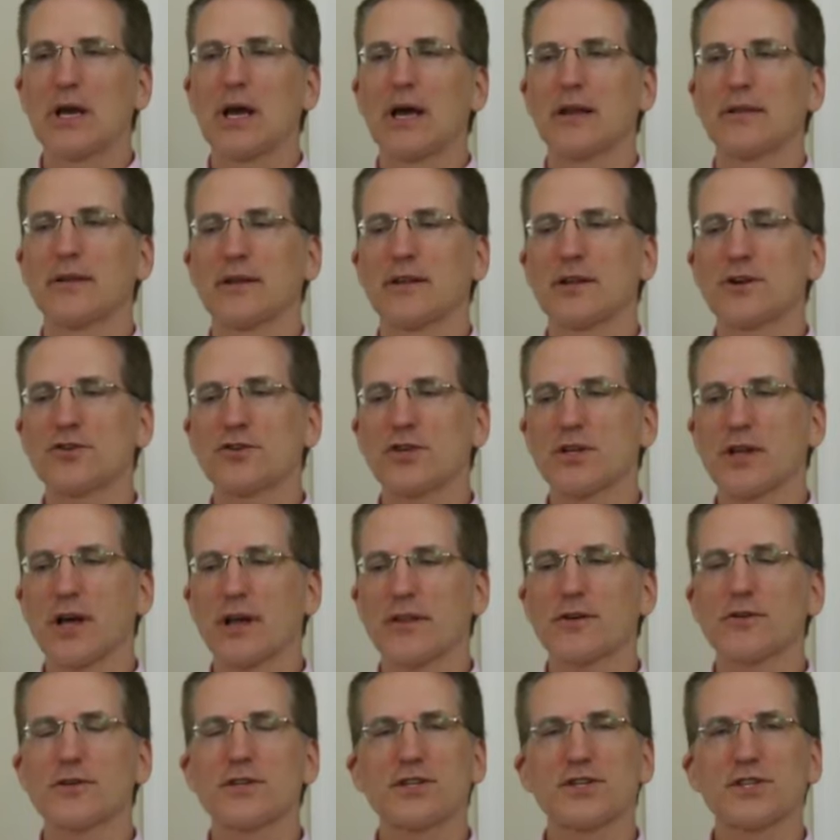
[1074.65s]
And then there's
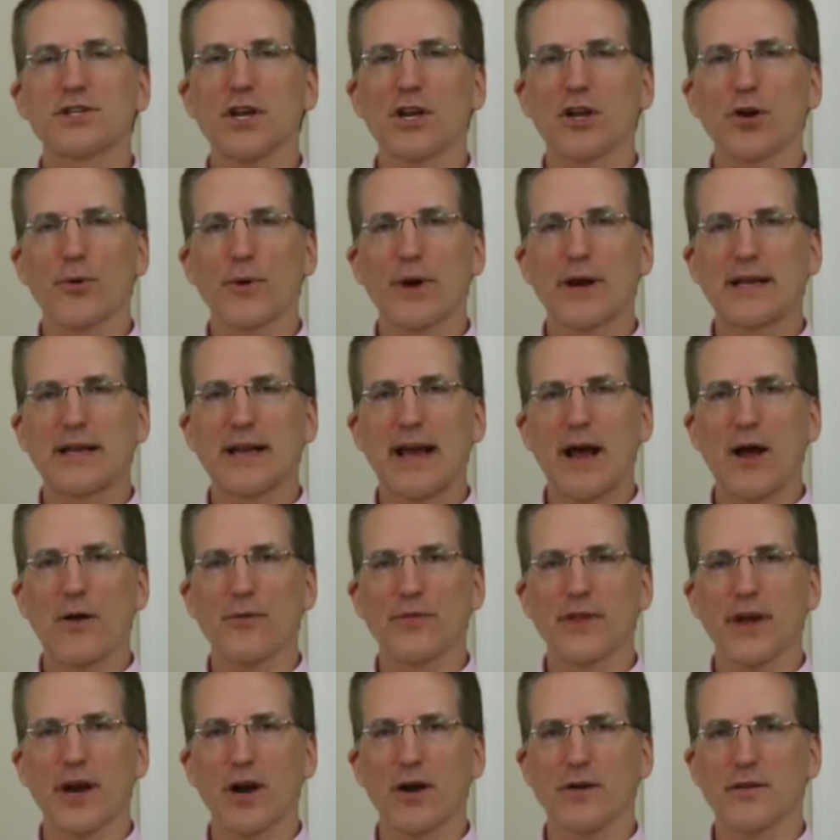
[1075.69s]
another distillery
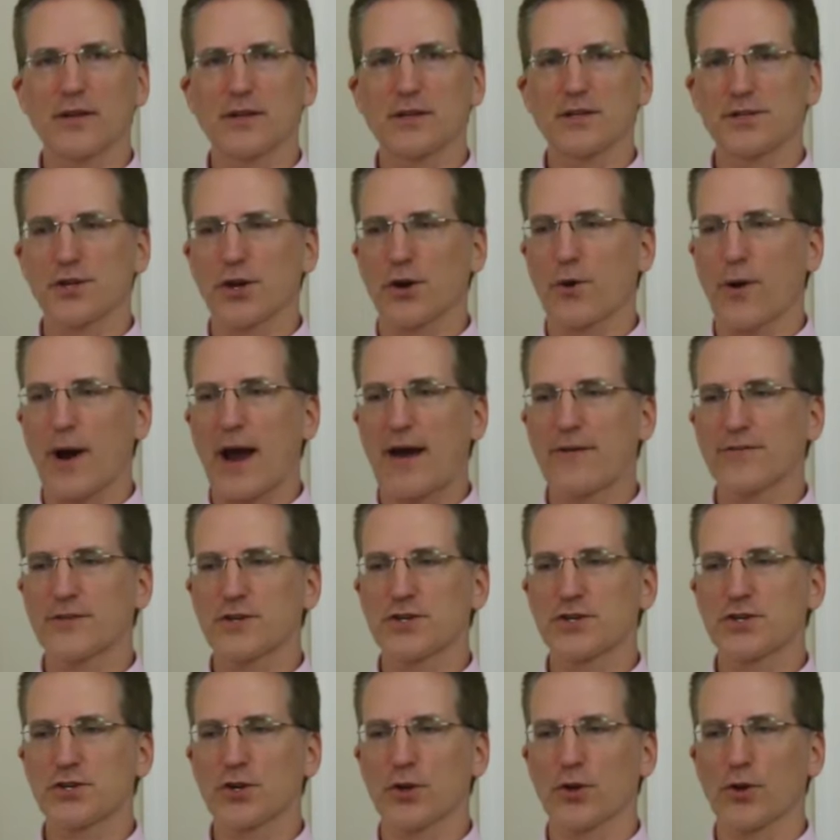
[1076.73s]
down there that is a craft
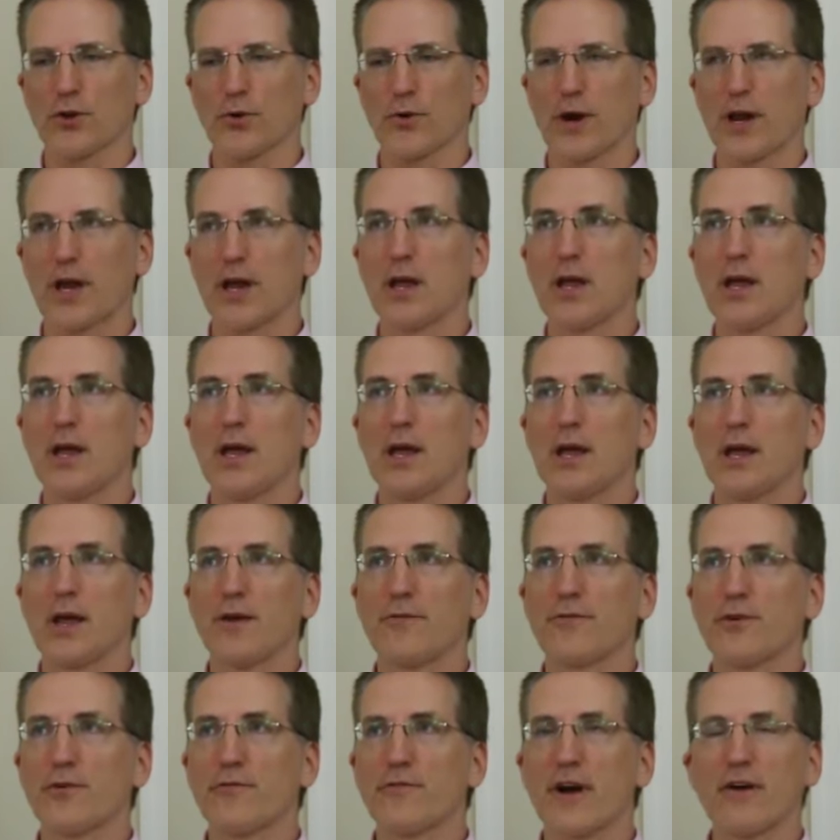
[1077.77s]
distillery.
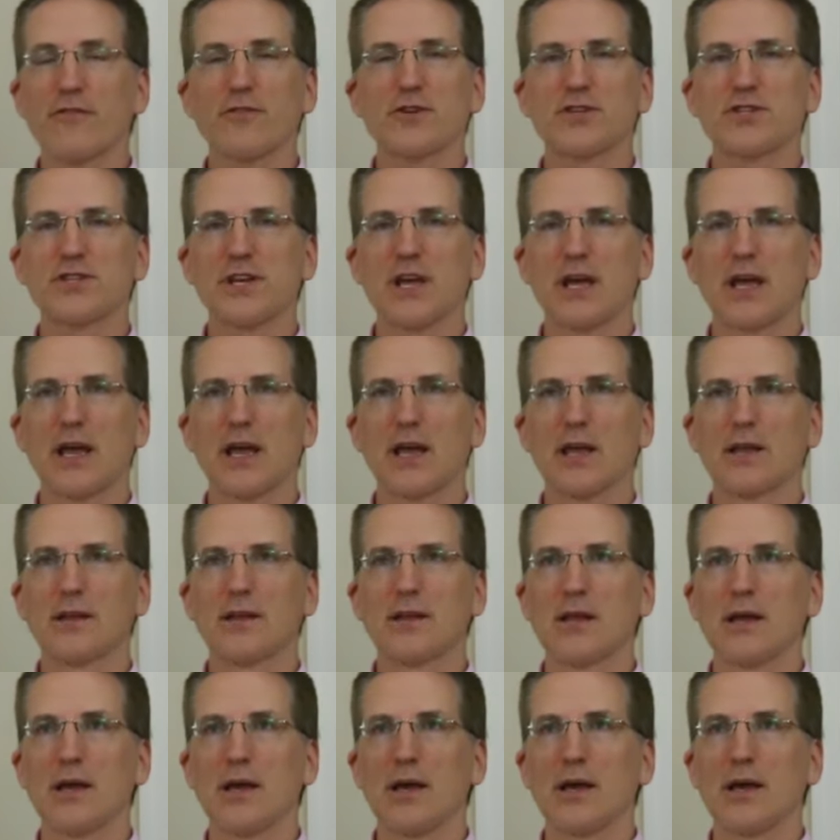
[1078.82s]
If you've ever seen